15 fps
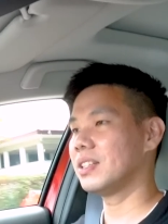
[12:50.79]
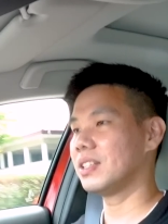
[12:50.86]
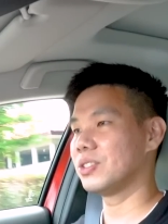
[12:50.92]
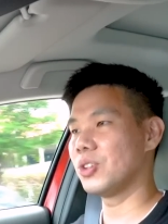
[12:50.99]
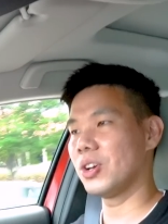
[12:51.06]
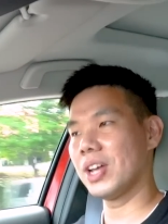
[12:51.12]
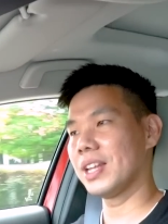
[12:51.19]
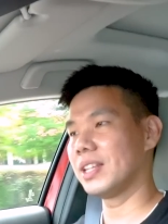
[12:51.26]
It's
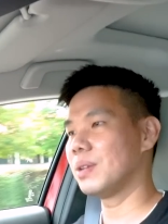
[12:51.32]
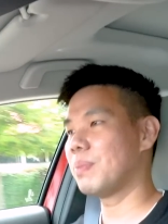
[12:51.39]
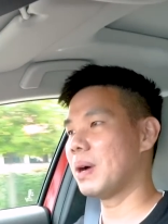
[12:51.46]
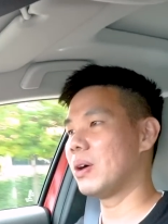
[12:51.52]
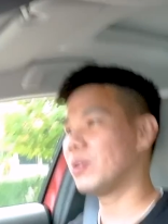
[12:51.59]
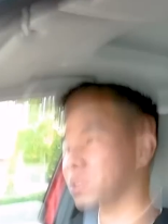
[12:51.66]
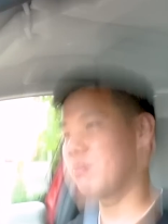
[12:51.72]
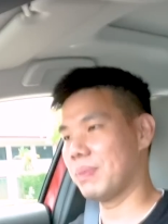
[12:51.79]
not
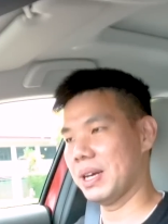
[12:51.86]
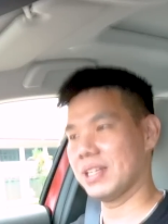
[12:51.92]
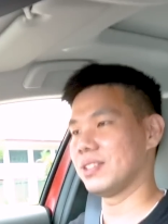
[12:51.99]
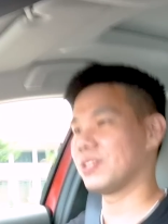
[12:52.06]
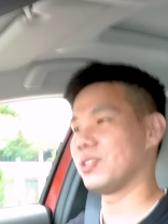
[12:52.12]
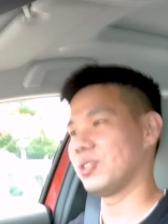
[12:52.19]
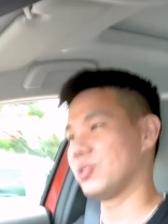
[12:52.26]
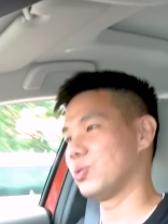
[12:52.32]
underpowered, but
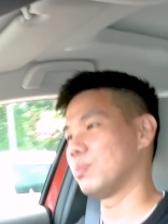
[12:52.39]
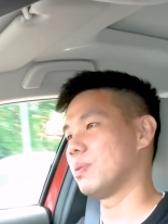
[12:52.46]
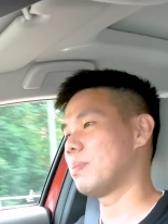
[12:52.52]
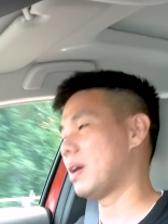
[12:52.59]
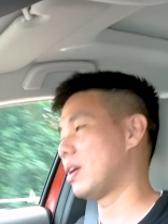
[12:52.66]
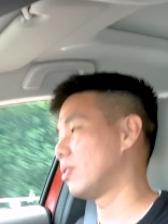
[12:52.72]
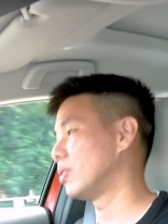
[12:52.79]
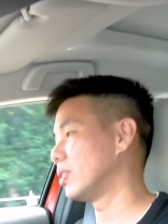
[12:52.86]
it's not super
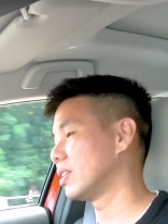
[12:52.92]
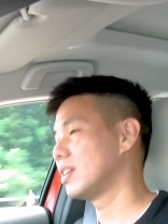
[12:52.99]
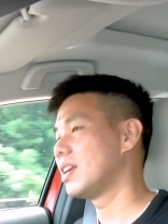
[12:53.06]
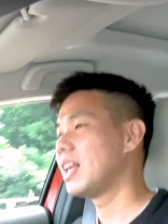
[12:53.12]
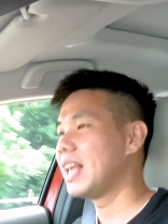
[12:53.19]
powered.